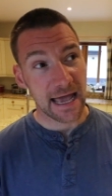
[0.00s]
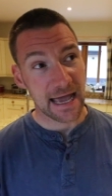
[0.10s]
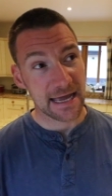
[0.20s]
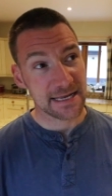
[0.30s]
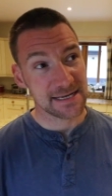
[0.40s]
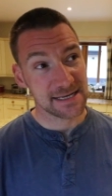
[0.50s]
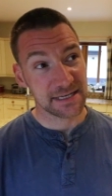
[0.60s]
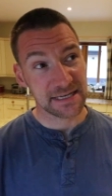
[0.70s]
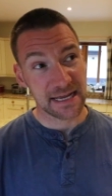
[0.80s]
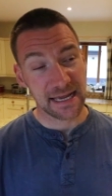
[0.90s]

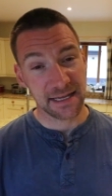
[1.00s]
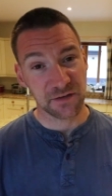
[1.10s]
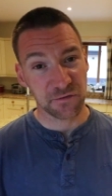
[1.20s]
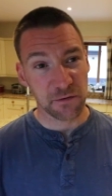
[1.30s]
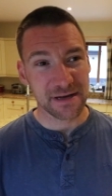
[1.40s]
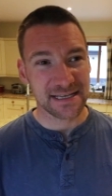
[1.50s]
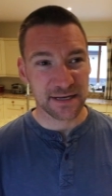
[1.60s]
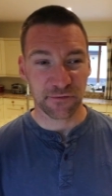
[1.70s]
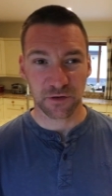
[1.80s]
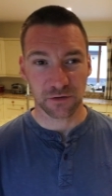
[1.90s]
And it's very
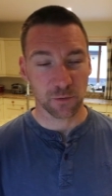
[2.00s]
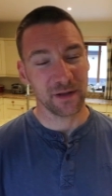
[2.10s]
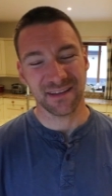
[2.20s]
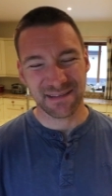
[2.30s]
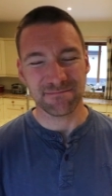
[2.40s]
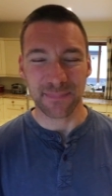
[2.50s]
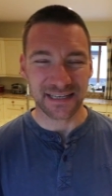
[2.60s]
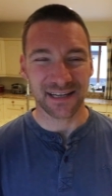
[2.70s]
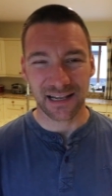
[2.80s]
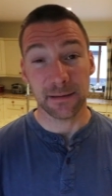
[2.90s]
difficult, well,
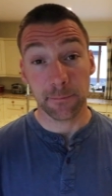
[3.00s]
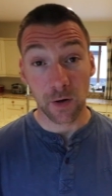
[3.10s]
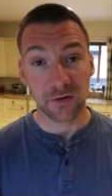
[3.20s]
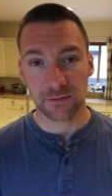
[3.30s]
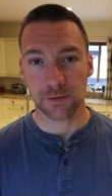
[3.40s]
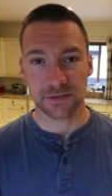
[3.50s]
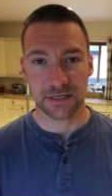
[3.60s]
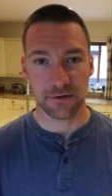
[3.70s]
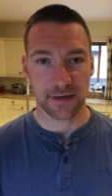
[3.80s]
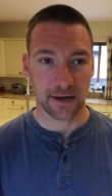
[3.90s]
basically impossible to
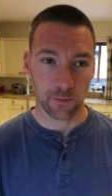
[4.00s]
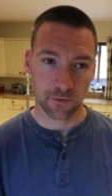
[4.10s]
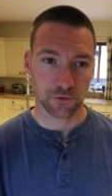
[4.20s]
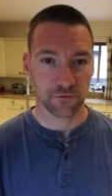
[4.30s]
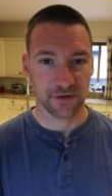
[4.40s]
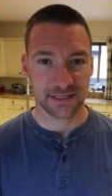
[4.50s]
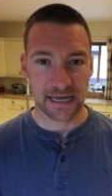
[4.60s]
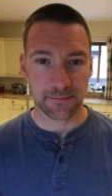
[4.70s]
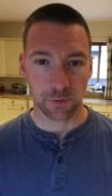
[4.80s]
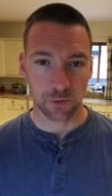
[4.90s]
do that with ordinary
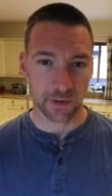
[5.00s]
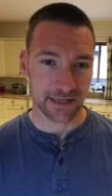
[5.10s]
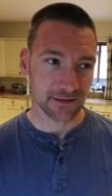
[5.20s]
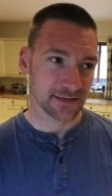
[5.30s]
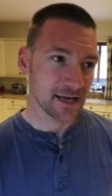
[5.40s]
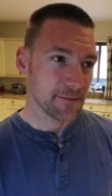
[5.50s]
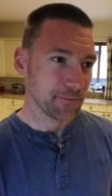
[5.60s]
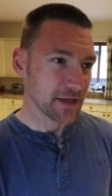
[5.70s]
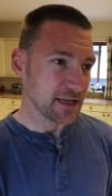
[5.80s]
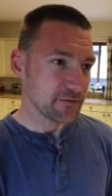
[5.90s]
skateboard wheels
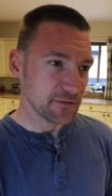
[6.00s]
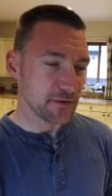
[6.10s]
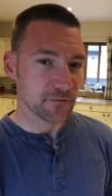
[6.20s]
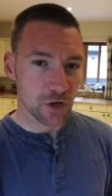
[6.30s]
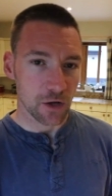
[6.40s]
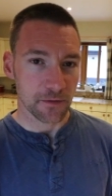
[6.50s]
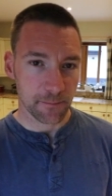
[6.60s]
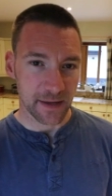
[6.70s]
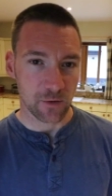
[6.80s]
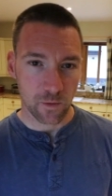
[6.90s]
and even if you've got the
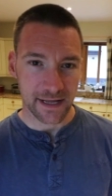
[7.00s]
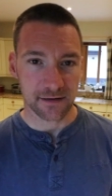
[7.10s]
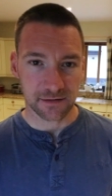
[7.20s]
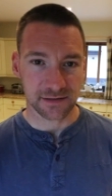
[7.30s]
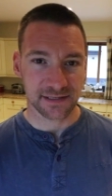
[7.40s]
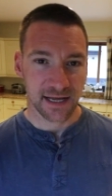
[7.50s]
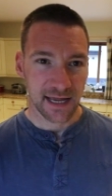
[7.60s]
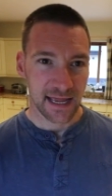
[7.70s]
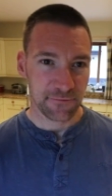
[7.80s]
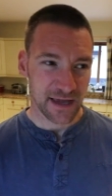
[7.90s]
big wheels,
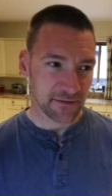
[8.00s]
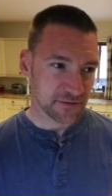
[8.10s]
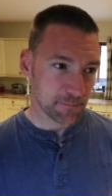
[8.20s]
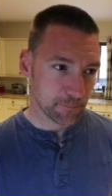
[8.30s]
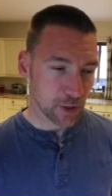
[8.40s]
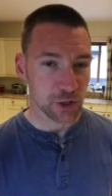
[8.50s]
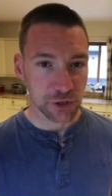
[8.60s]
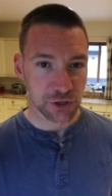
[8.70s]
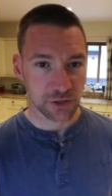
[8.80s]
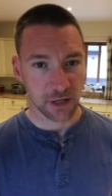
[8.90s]
if you have to
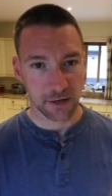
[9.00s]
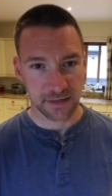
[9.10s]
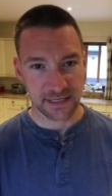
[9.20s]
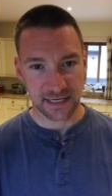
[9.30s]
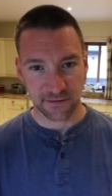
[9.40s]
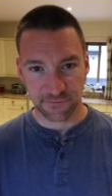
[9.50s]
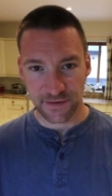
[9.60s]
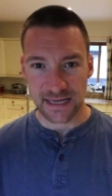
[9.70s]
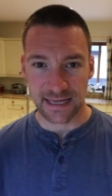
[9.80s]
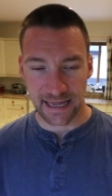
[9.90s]
push, not only do your
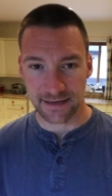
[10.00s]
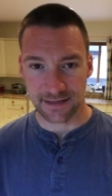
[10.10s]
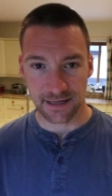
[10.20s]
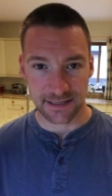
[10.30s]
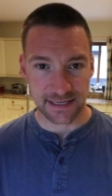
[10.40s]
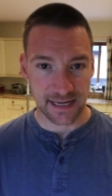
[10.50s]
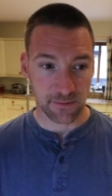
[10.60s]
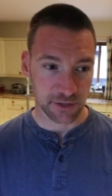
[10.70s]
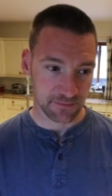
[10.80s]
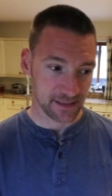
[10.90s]
feet get dirty,
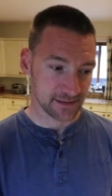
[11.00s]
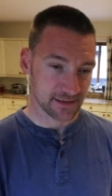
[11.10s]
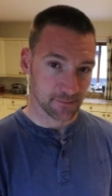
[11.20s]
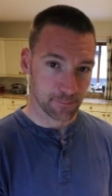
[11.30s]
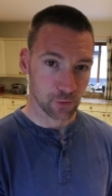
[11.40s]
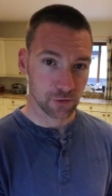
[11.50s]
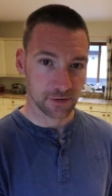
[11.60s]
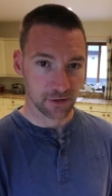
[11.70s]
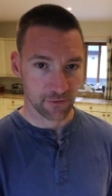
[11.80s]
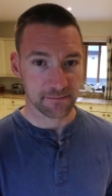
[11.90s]
which means the board
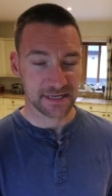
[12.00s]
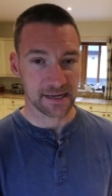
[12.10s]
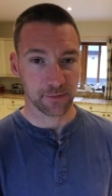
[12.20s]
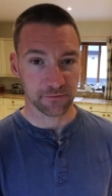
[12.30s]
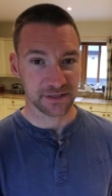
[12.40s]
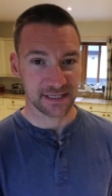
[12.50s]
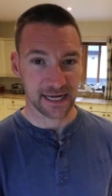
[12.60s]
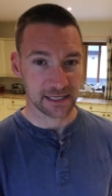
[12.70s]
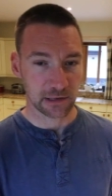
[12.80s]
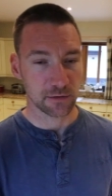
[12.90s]
and the grip tape obviously
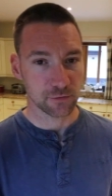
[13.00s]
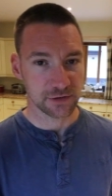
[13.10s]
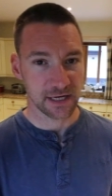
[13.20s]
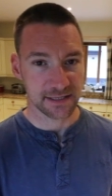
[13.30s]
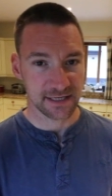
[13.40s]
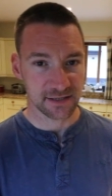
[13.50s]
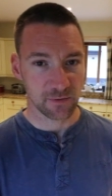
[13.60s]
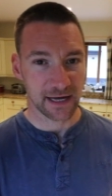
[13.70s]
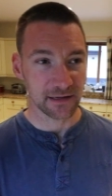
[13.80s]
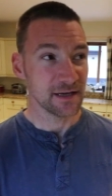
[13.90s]
get a lot more dirty as
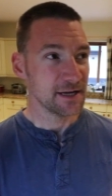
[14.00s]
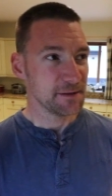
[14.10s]
well,